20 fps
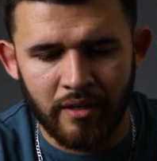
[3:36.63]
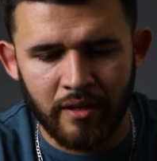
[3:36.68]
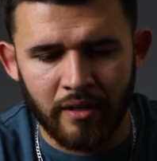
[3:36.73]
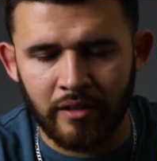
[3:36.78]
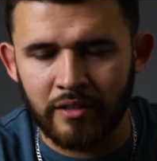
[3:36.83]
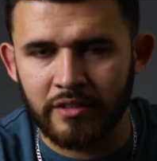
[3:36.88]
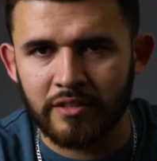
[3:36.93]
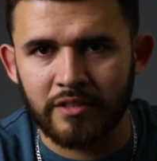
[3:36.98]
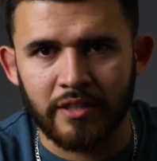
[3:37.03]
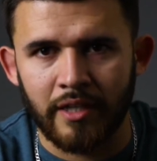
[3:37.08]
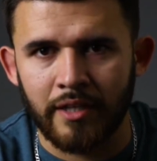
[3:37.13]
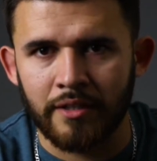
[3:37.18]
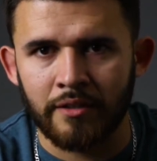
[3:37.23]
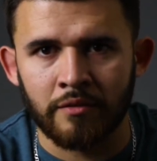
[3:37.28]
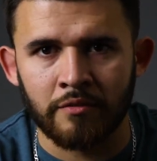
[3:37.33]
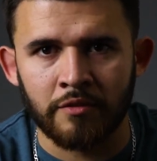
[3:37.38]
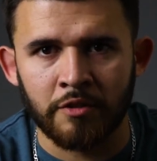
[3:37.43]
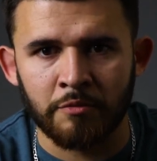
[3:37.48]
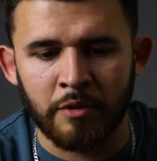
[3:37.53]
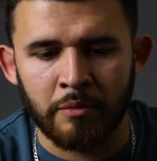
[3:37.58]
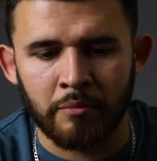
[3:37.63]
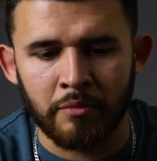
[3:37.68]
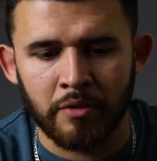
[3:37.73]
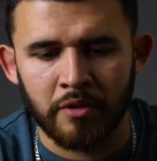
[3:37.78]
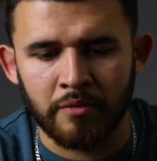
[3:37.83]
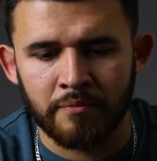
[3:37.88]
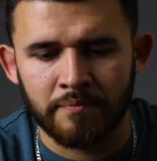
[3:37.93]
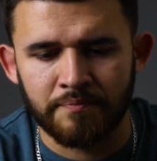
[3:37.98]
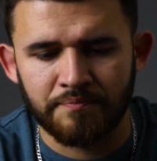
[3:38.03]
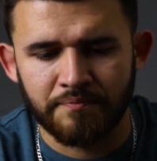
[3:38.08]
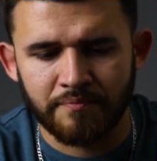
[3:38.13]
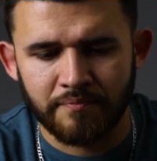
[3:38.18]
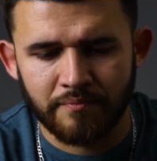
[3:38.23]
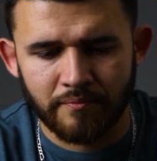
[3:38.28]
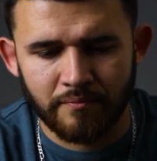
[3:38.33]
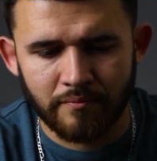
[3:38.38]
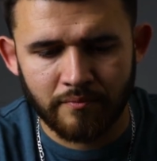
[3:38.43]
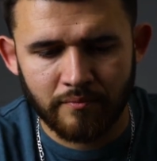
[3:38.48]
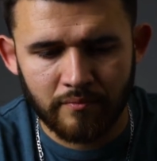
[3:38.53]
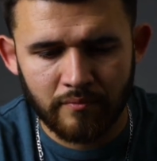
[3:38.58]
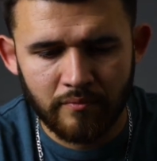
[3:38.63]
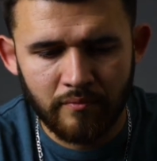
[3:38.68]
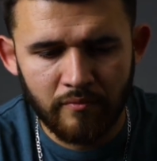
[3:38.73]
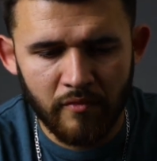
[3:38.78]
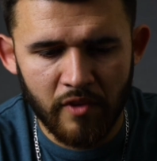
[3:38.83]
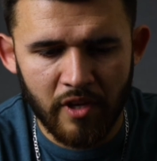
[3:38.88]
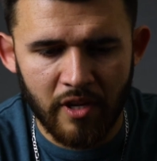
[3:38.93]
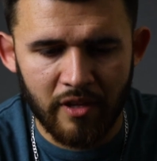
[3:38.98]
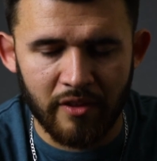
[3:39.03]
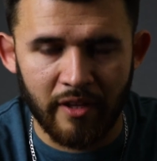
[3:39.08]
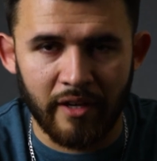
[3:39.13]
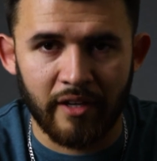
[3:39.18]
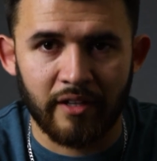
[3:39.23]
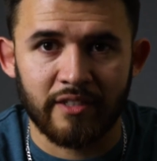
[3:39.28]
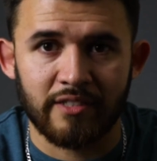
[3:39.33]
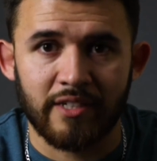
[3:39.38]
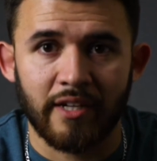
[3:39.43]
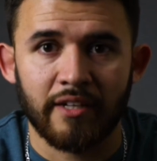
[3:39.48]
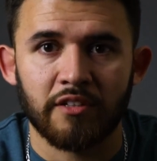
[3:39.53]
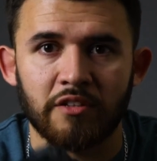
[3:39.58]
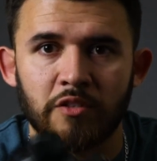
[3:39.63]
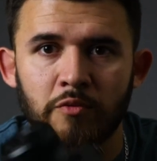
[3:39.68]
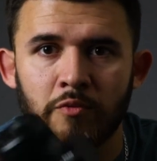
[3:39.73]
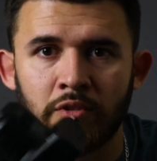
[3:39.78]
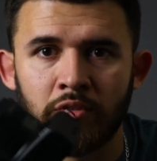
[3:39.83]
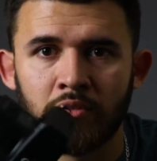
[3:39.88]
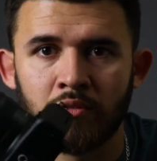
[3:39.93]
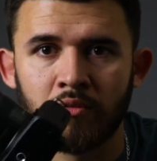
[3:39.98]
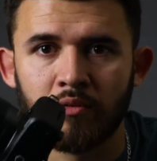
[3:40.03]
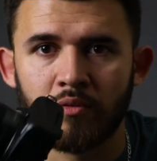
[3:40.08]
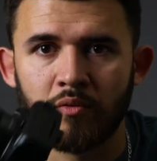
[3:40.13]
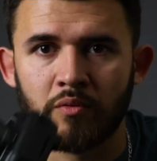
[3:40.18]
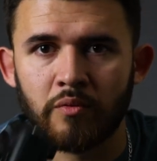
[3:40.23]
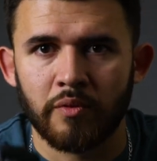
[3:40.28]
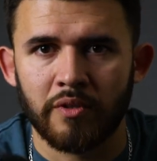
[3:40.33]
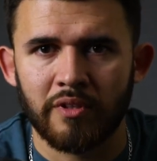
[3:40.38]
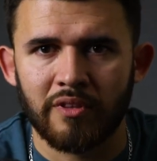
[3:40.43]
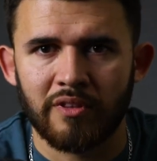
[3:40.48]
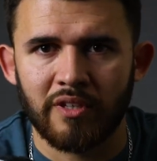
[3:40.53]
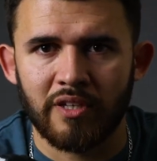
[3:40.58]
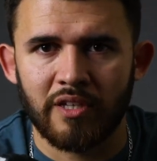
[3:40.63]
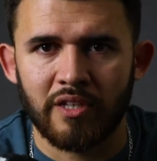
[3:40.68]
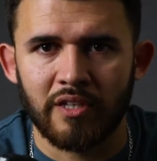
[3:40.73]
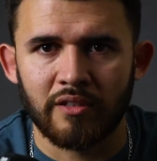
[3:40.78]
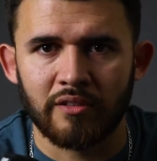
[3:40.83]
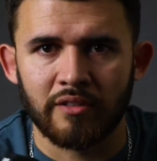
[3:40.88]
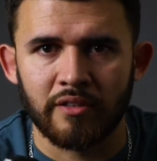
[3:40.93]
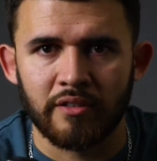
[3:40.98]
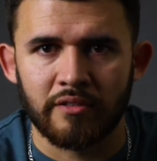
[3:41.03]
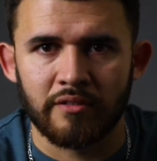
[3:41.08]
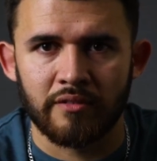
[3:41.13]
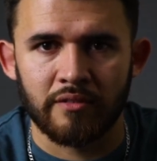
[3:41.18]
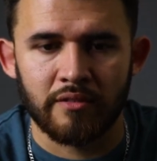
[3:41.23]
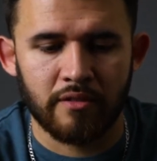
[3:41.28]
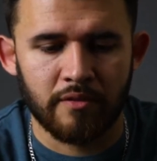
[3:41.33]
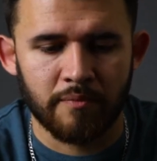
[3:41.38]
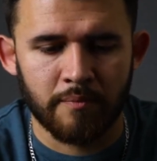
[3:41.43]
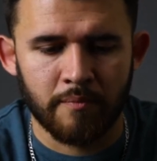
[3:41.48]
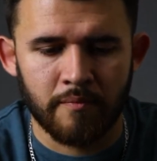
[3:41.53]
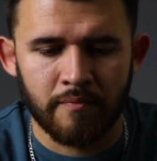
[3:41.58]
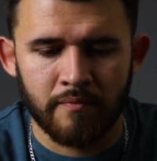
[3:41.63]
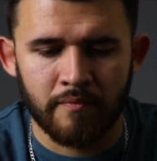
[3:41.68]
Honestly, I don't remember that, because I got the one with the kit lens.